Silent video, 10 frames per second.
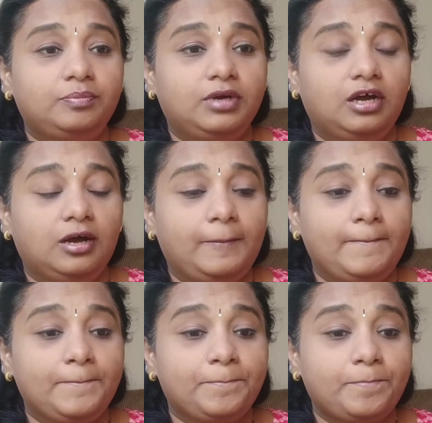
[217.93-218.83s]

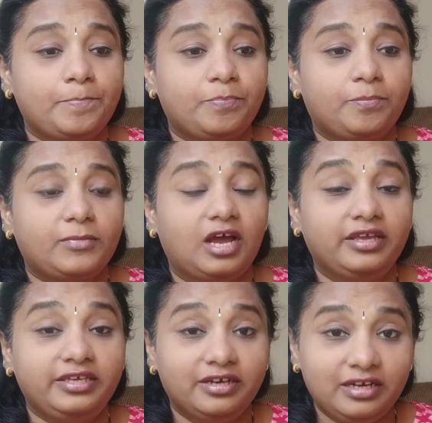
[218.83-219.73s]
a
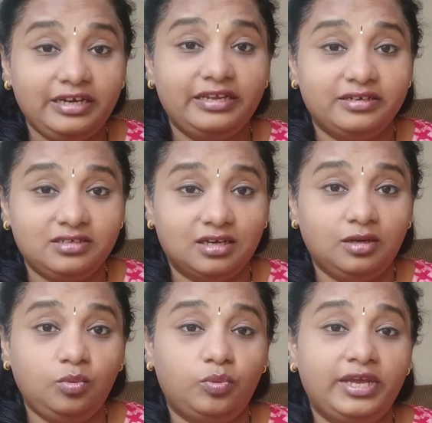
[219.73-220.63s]
yearly
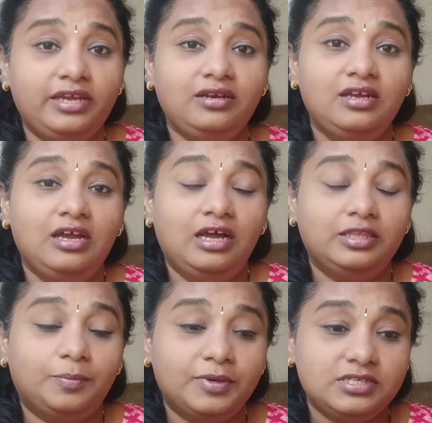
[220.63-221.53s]
return where
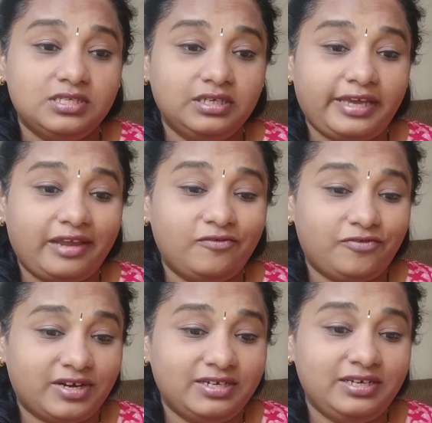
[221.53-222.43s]
the person can
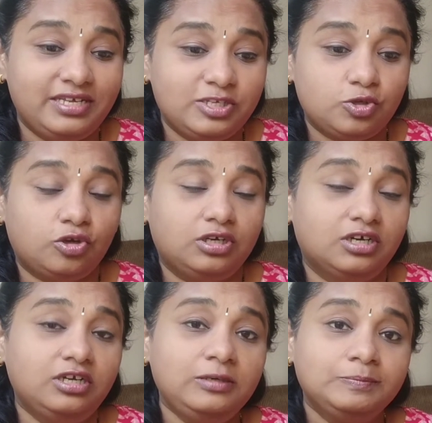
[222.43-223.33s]
fund his or her